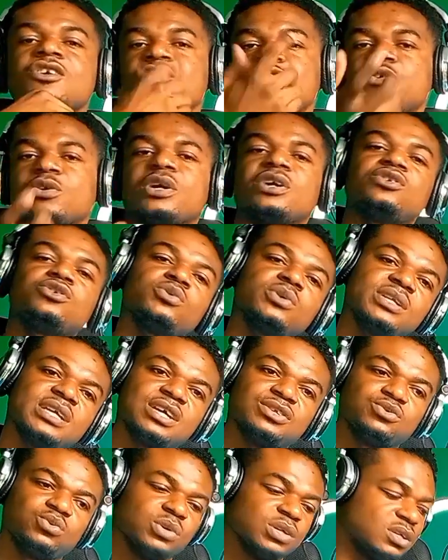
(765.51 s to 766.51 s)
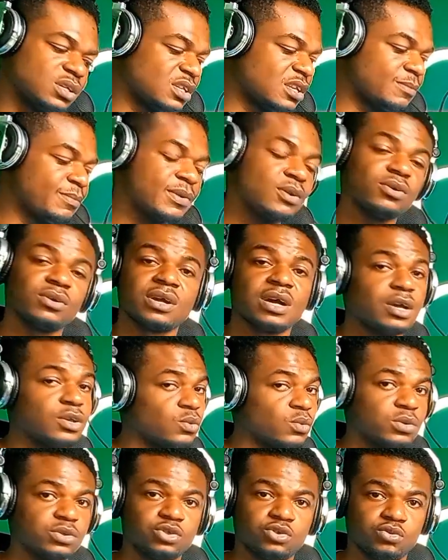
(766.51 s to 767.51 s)
You can do it that way. It depends on how you
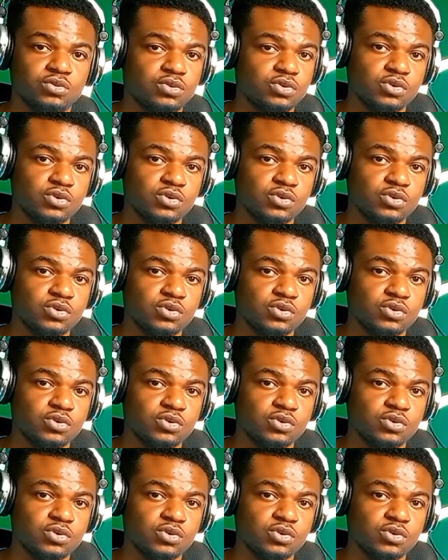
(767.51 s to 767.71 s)
want to